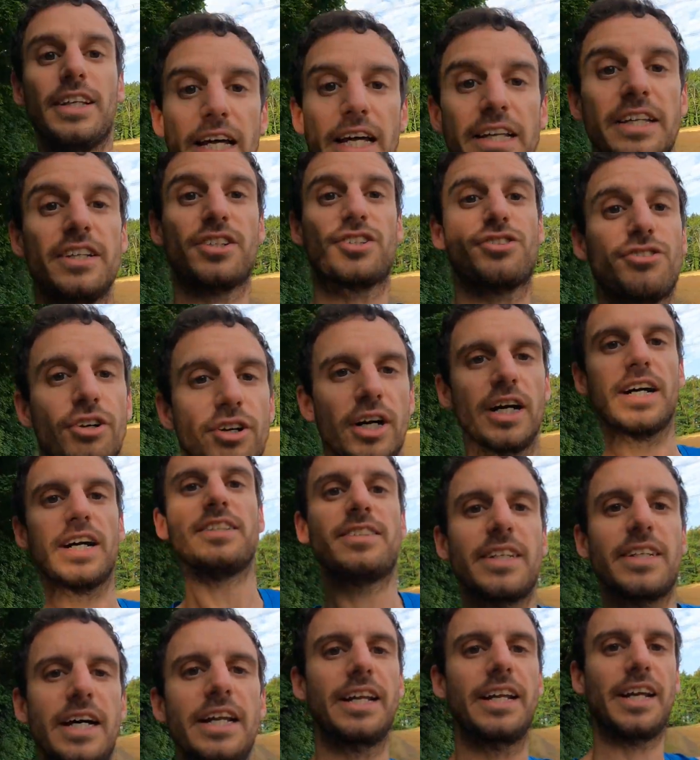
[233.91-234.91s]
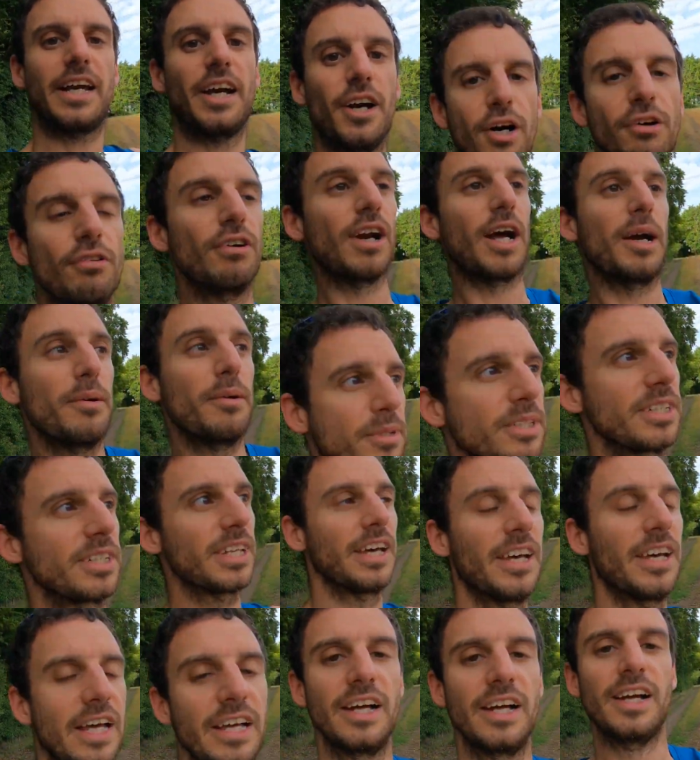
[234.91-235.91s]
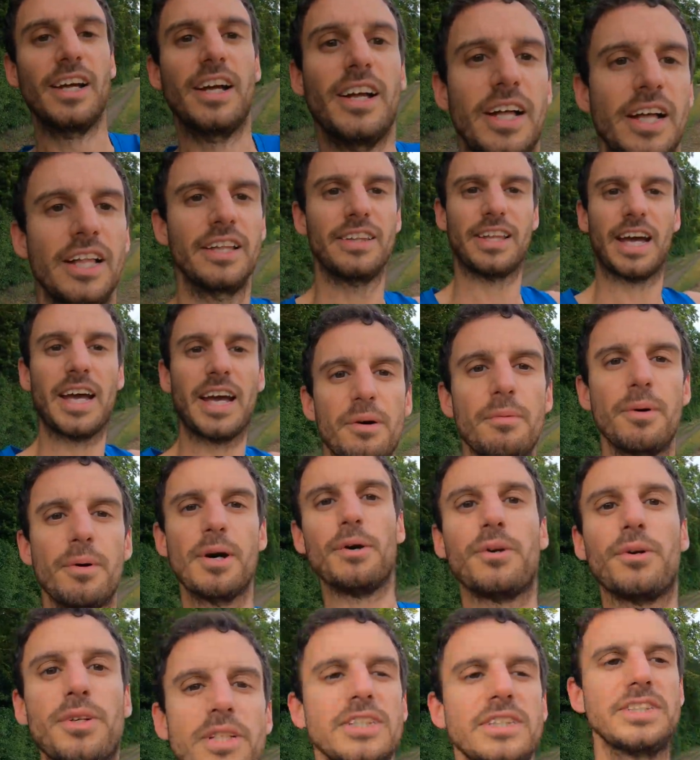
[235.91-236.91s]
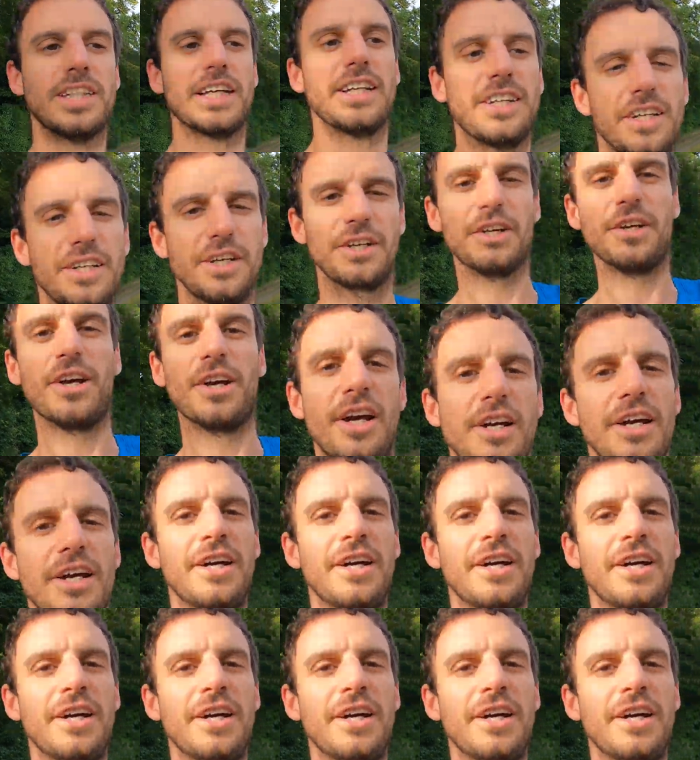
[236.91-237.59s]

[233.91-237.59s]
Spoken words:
And the strides and the hill reps, they will continue,